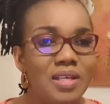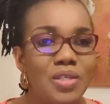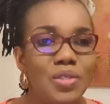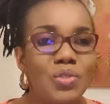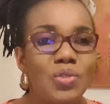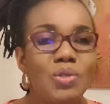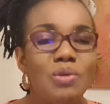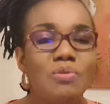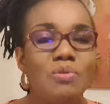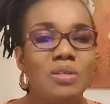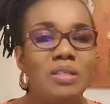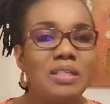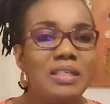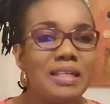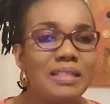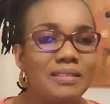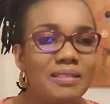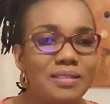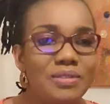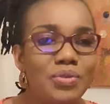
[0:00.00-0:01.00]
Someone
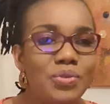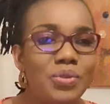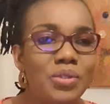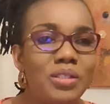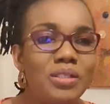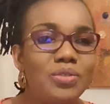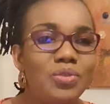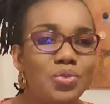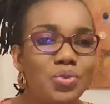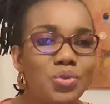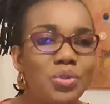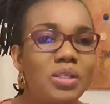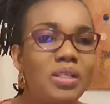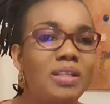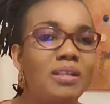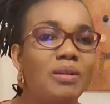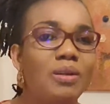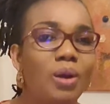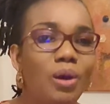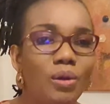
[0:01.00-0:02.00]
that you really truly
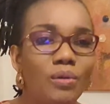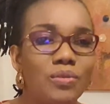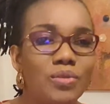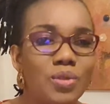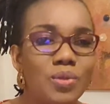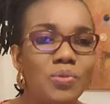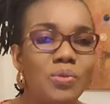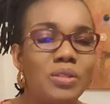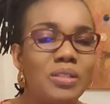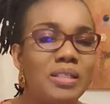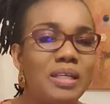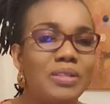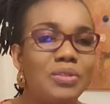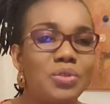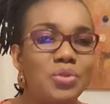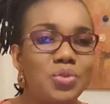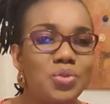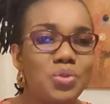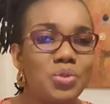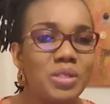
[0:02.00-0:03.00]
love, someone that
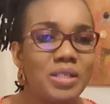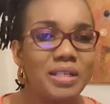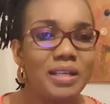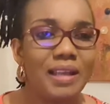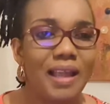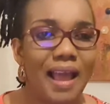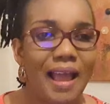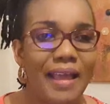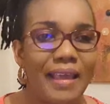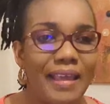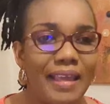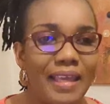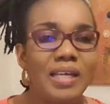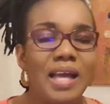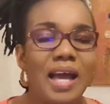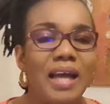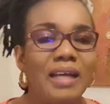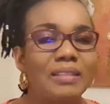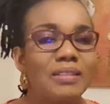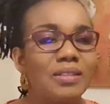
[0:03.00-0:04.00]
you truly like
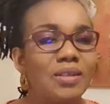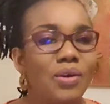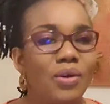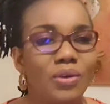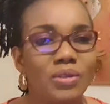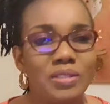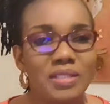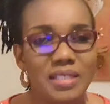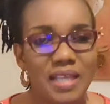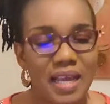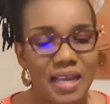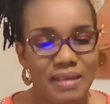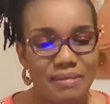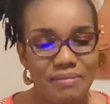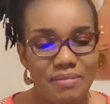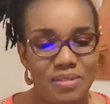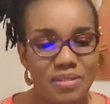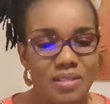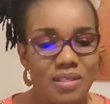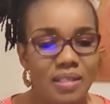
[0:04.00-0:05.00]
at all
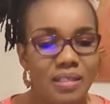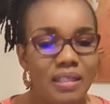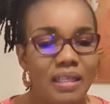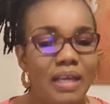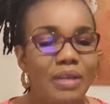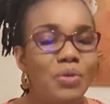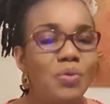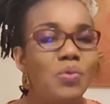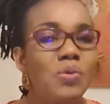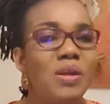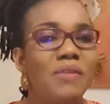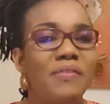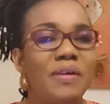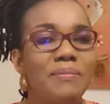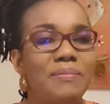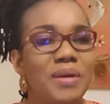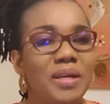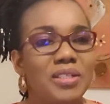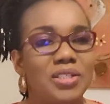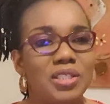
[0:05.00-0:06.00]
times, and you'll never
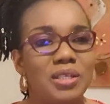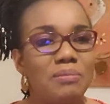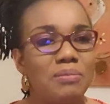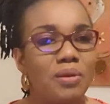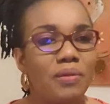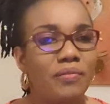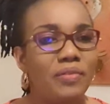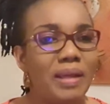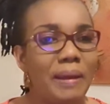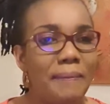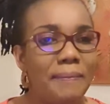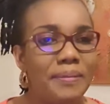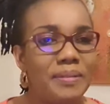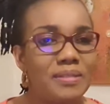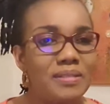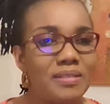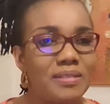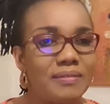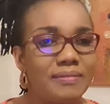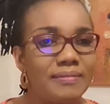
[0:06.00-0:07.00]
be ashamed of that
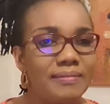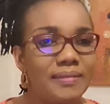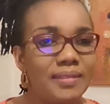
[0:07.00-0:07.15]
person.